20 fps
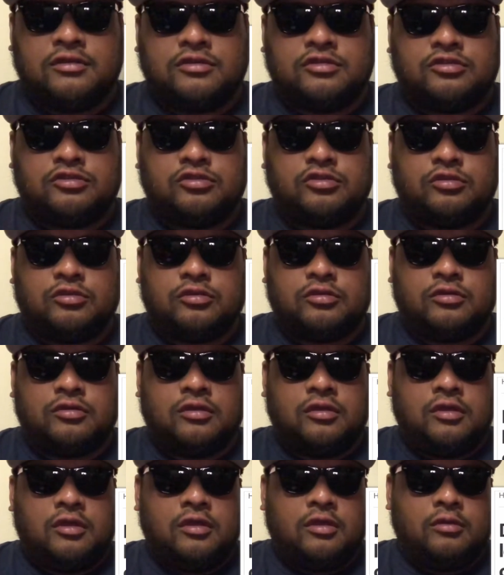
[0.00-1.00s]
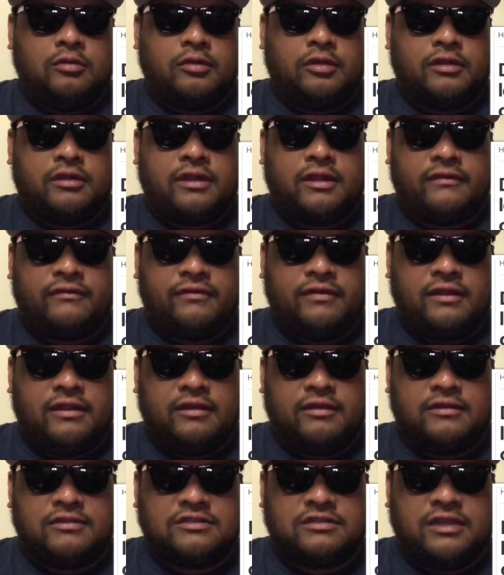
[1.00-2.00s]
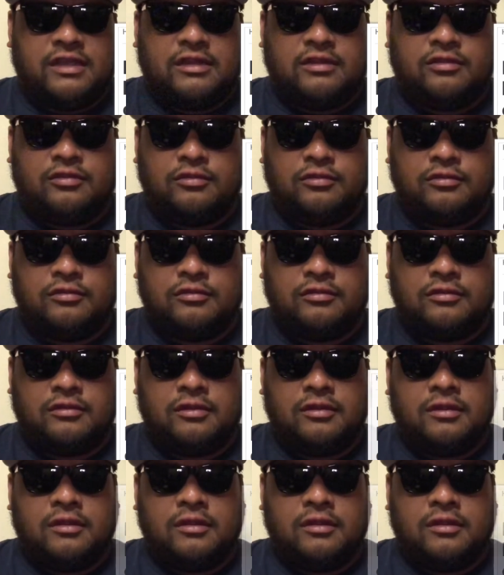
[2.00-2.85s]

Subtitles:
So we're definitely going to stay tuned.